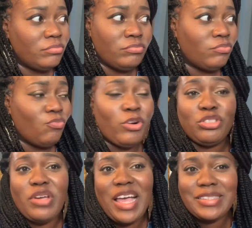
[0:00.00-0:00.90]

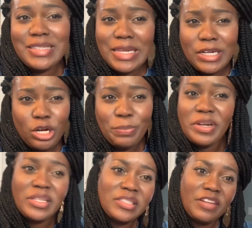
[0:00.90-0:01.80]
what you guys needed or
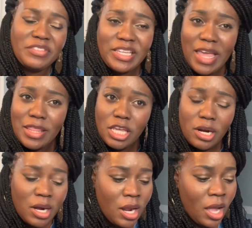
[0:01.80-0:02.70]
putting stuff
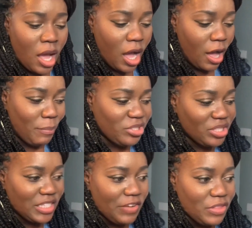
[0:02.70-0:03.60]
together. Um, but
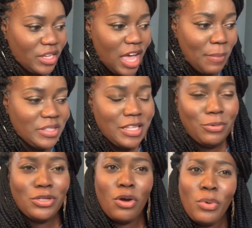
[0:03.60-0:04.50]
just leave in the comments, let
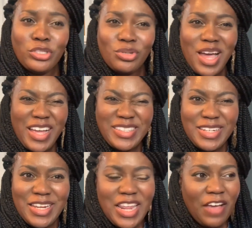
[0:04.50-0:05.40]
me know what you guys
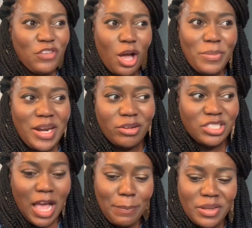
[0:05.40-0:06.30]
need. Have y'all been out
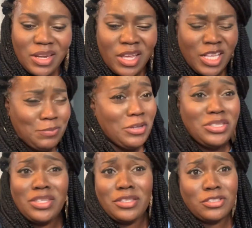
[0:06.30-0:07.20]
shopping?
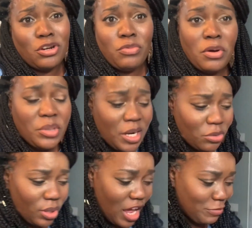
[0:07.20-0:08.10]
Especially since it's Corona. I
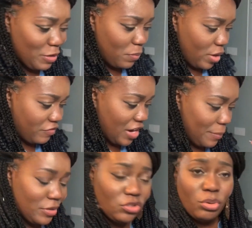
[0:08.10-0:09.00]
know a lot of people have
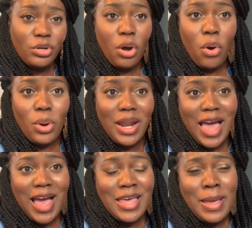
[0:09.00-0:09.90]
not been doing a whole
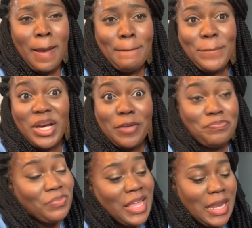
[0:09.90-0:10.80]
lot, but
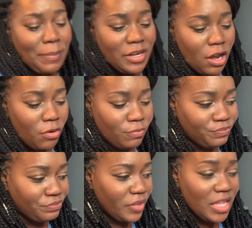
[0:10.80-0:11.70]
let me know
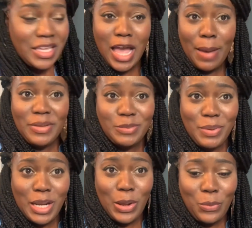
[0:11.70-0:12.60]
in the comments
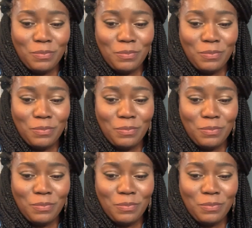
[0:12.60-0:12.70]
below.